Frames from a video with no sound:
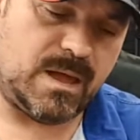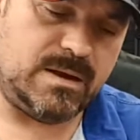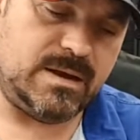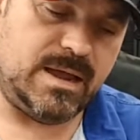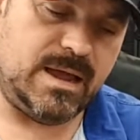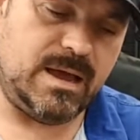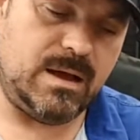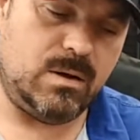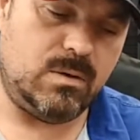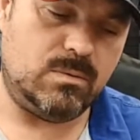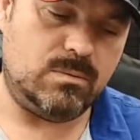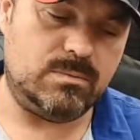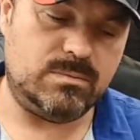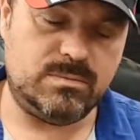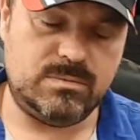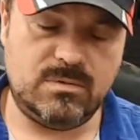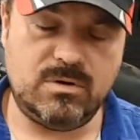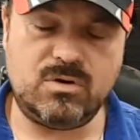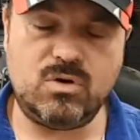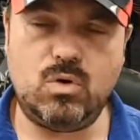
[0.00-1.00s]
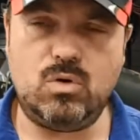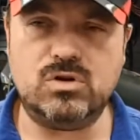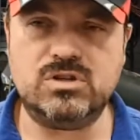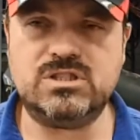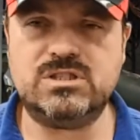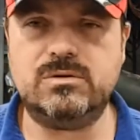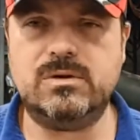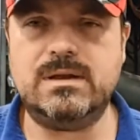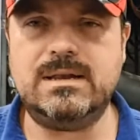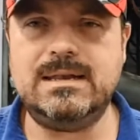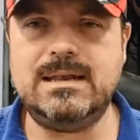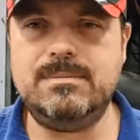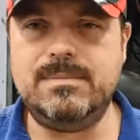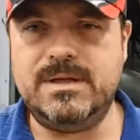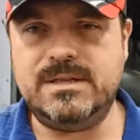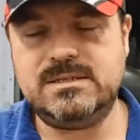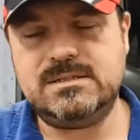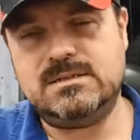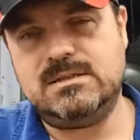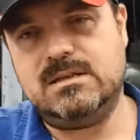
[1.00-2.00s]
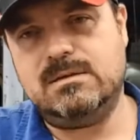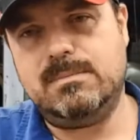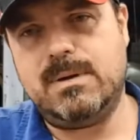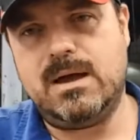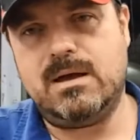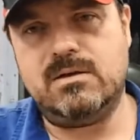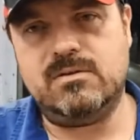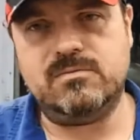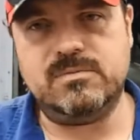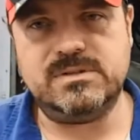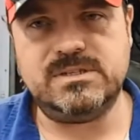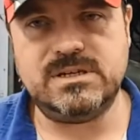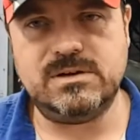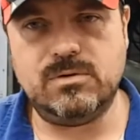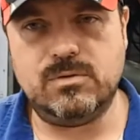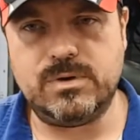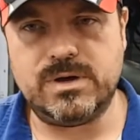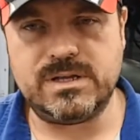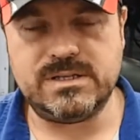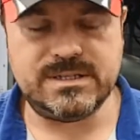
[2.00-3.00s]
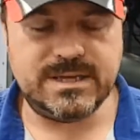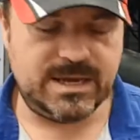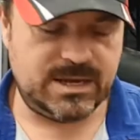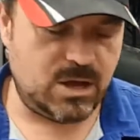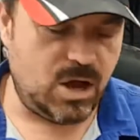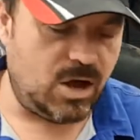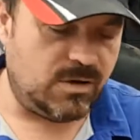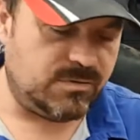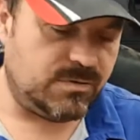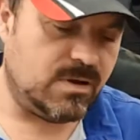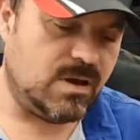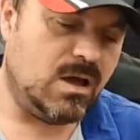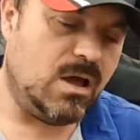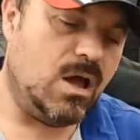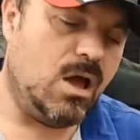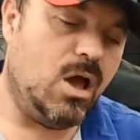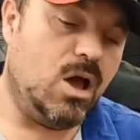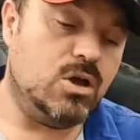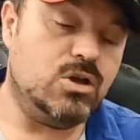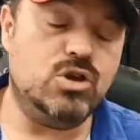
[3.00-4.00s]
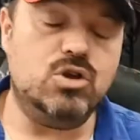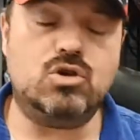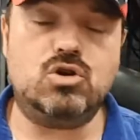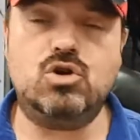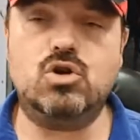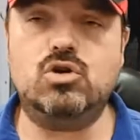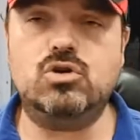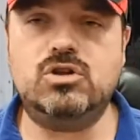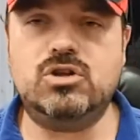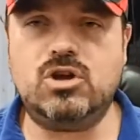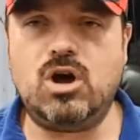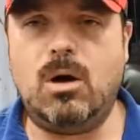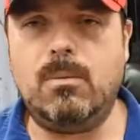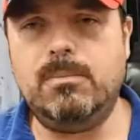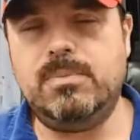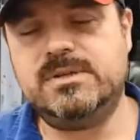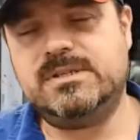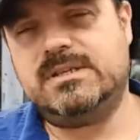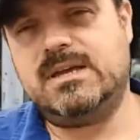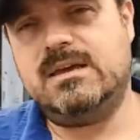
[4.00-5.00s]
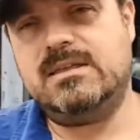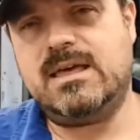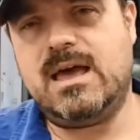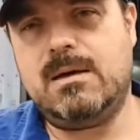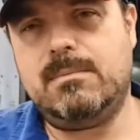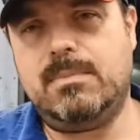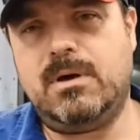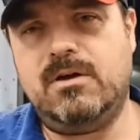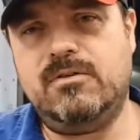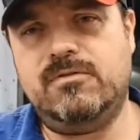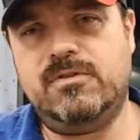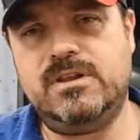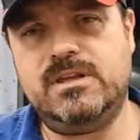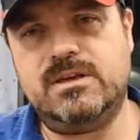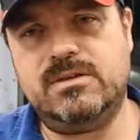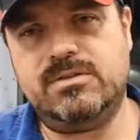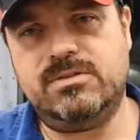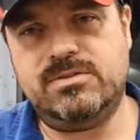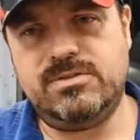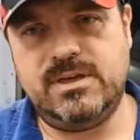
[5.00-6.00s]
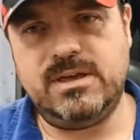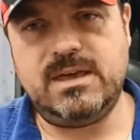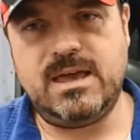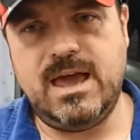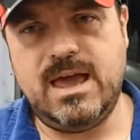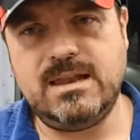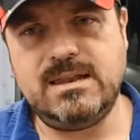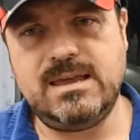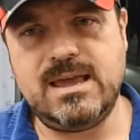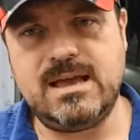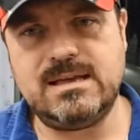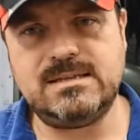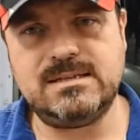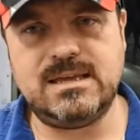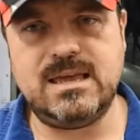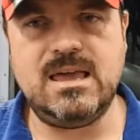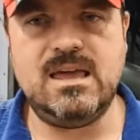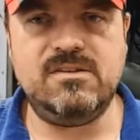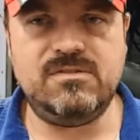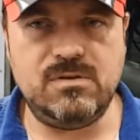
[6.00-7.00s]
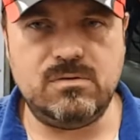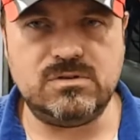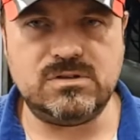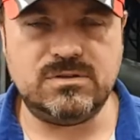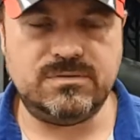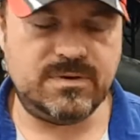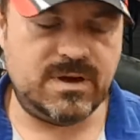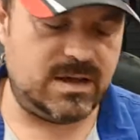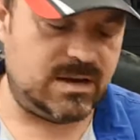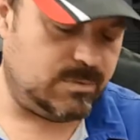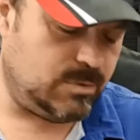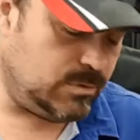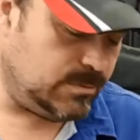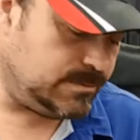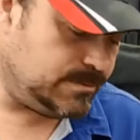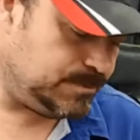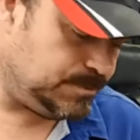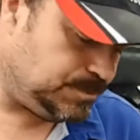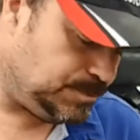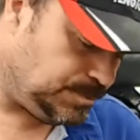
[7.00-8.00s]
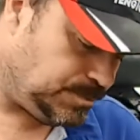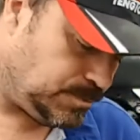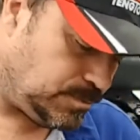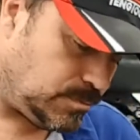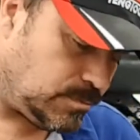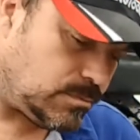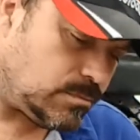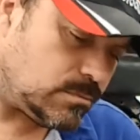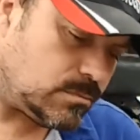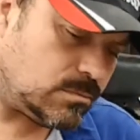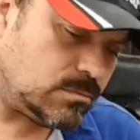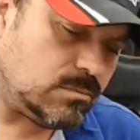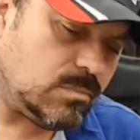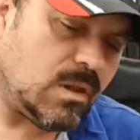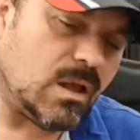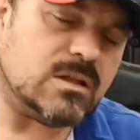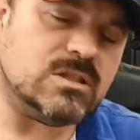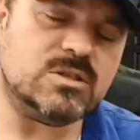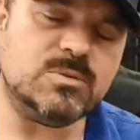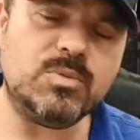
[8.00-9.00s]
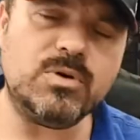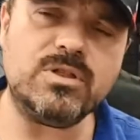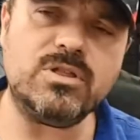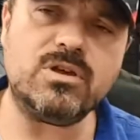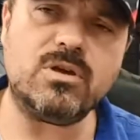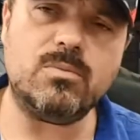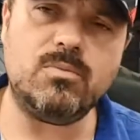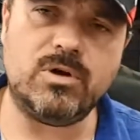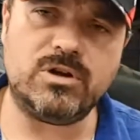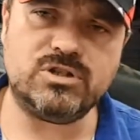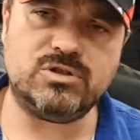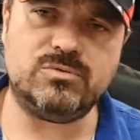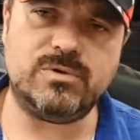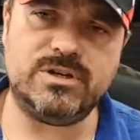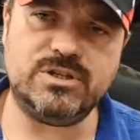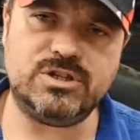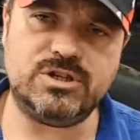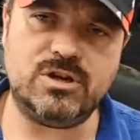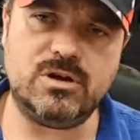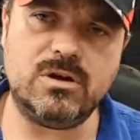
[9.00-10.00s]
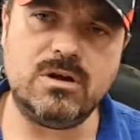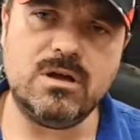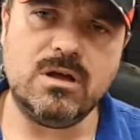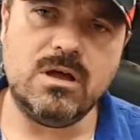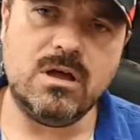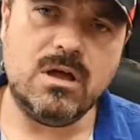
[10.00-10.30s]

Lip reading: Now, of course, there are limits to the amount of material we can take off. You could compensate that by fitting a thicker head gasket if it was available to bring the compression ratio